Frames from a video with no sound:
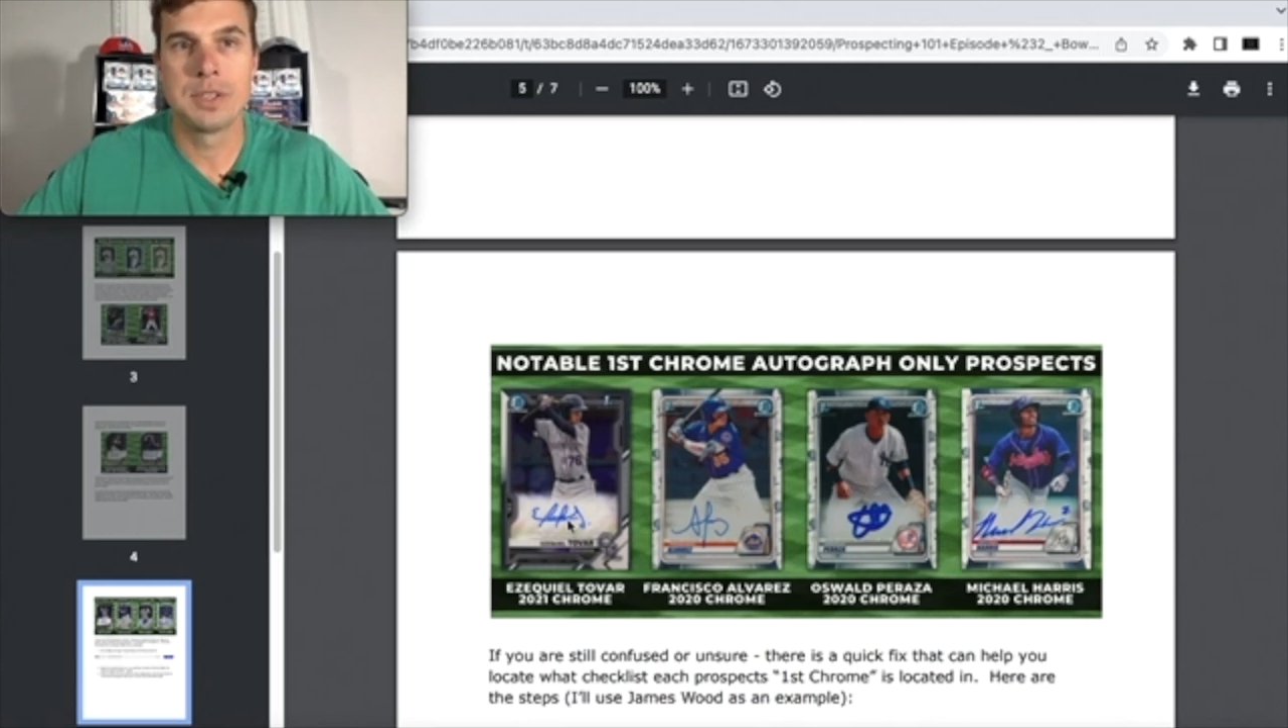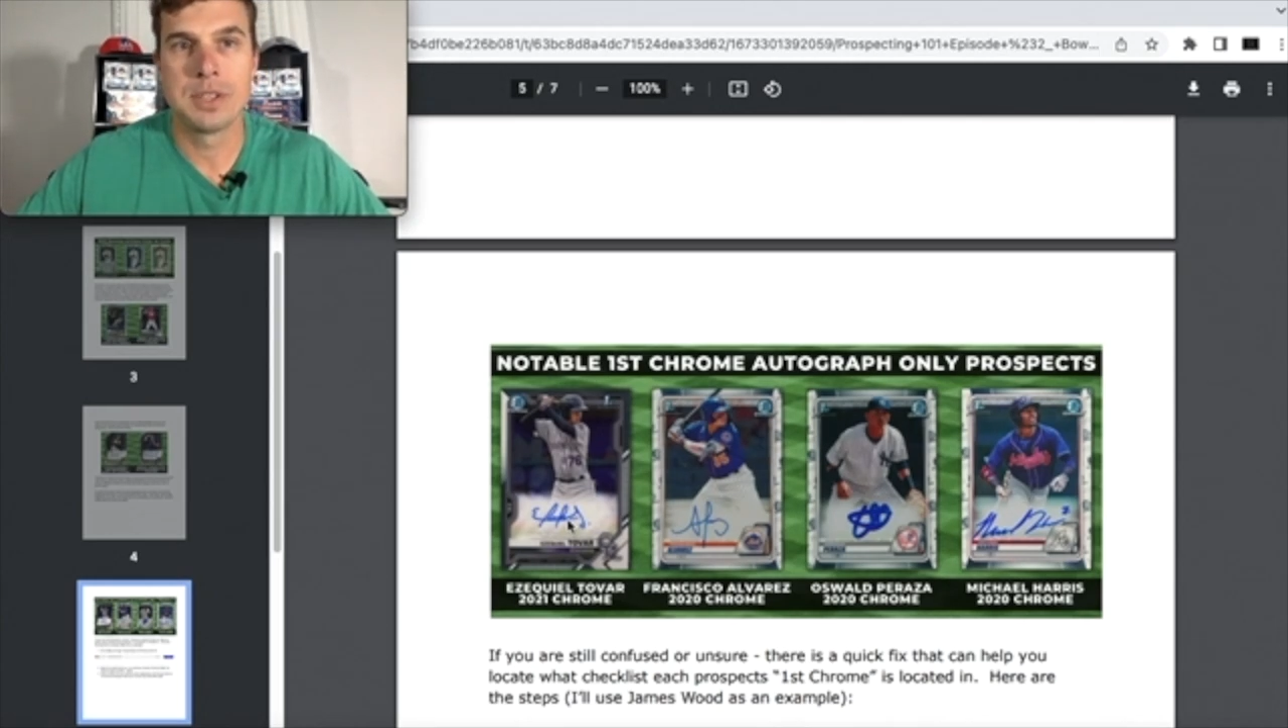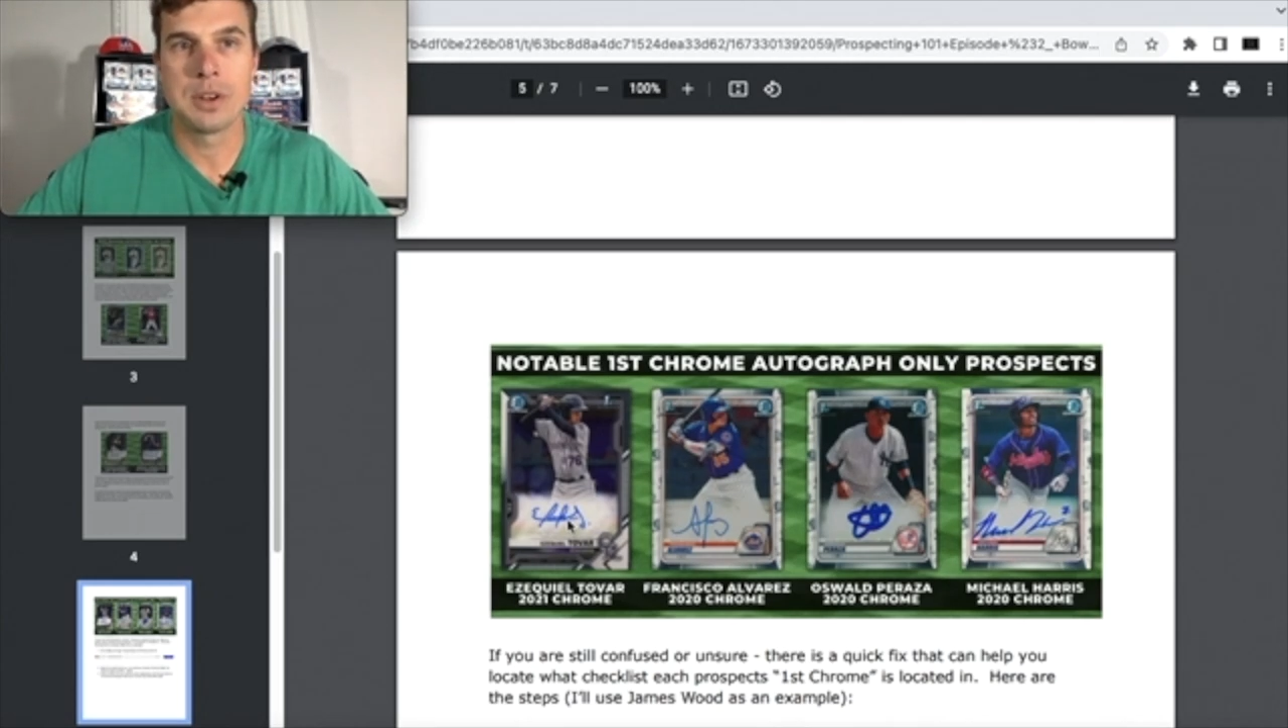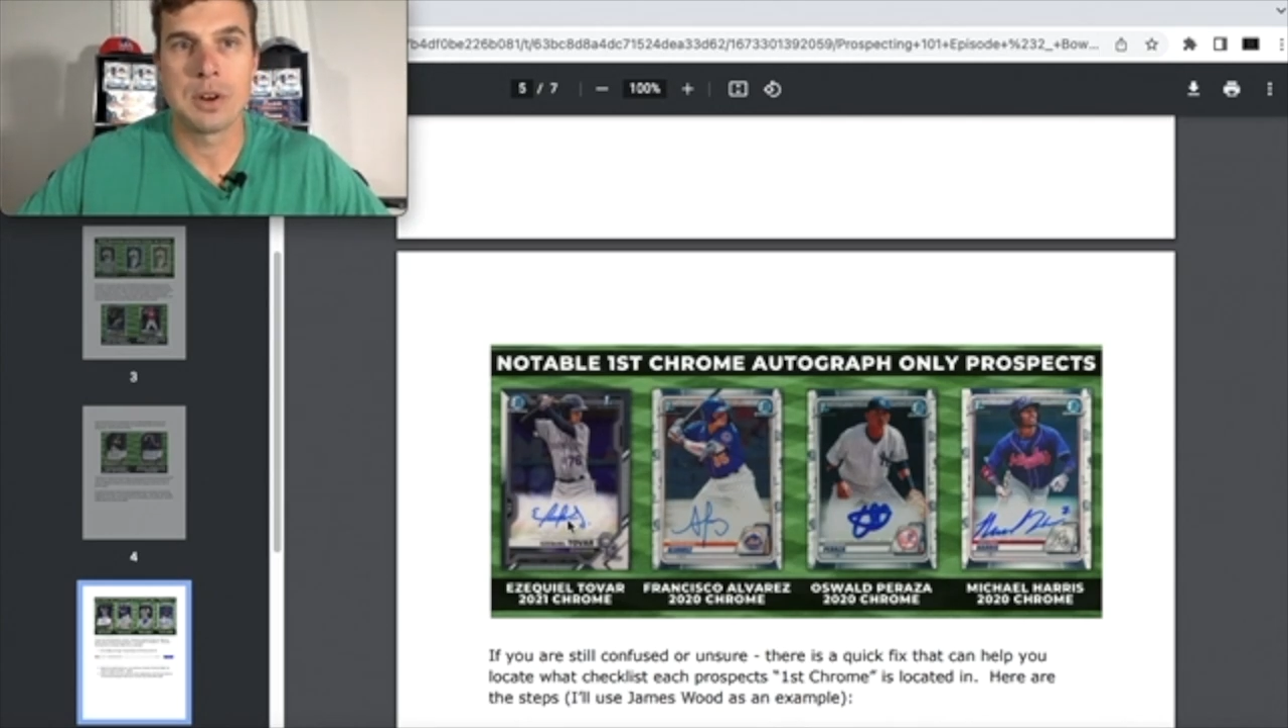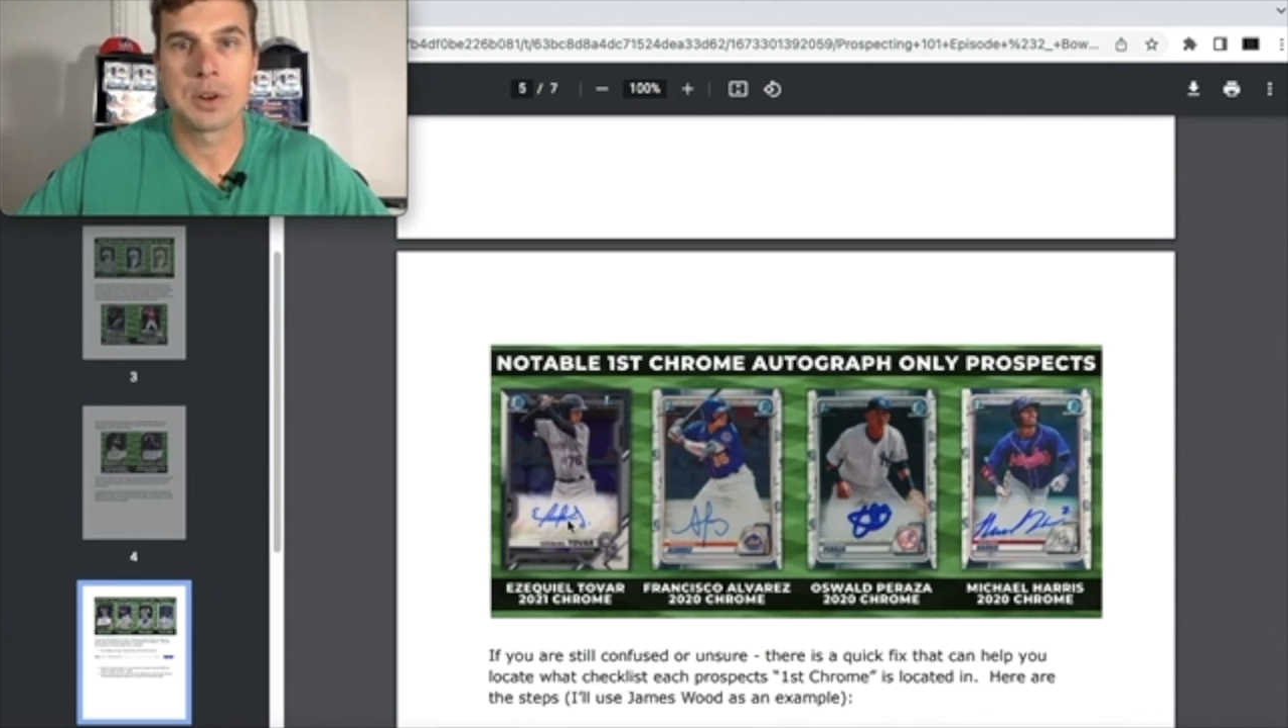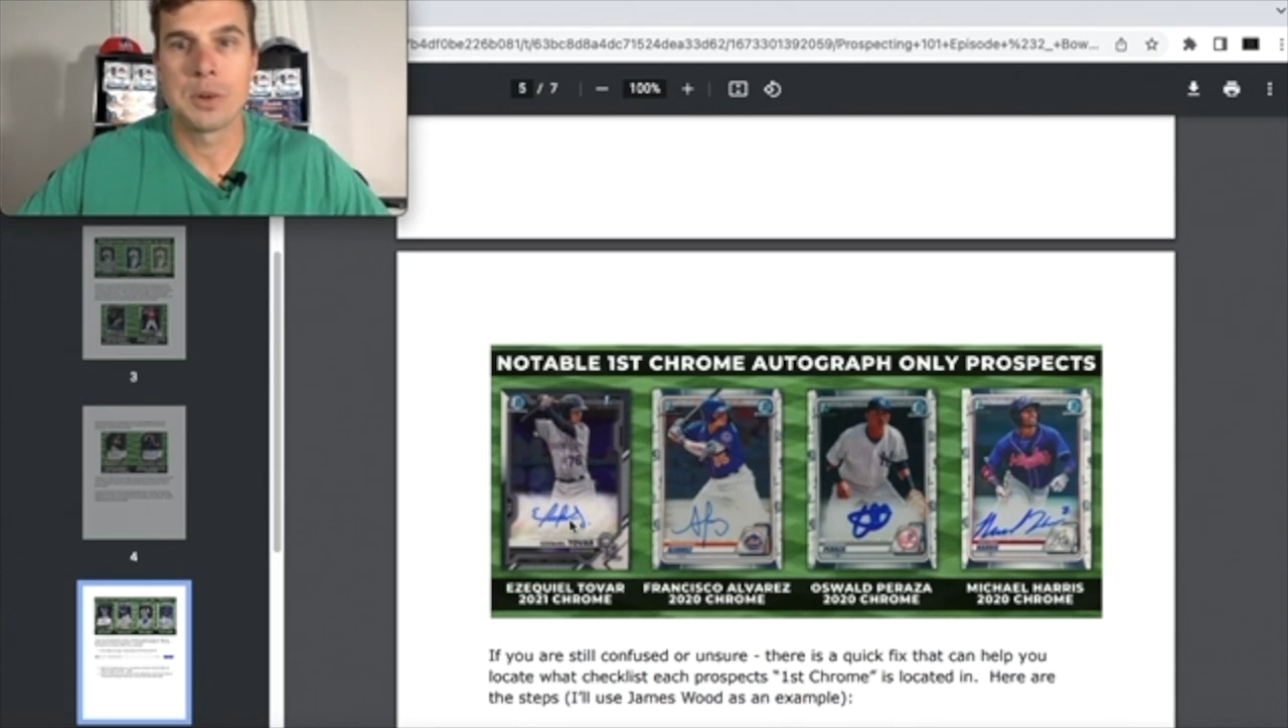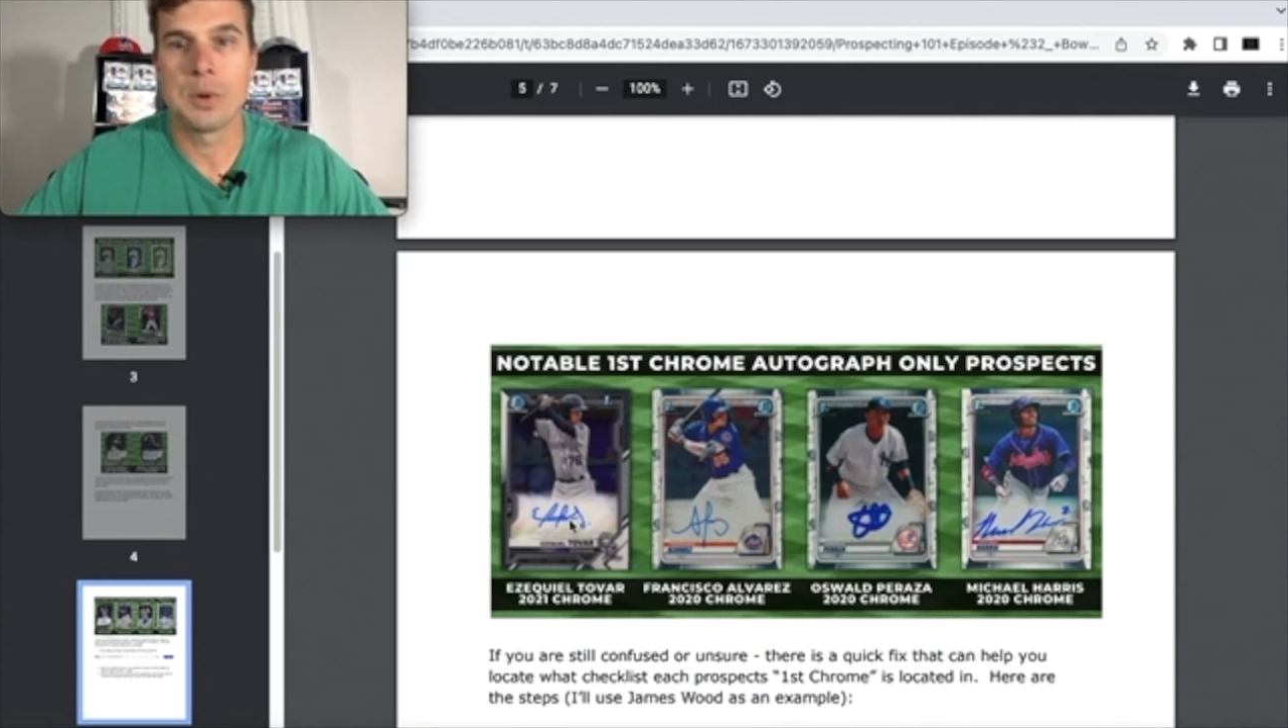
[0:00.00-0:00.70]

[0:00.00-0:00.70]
He's auto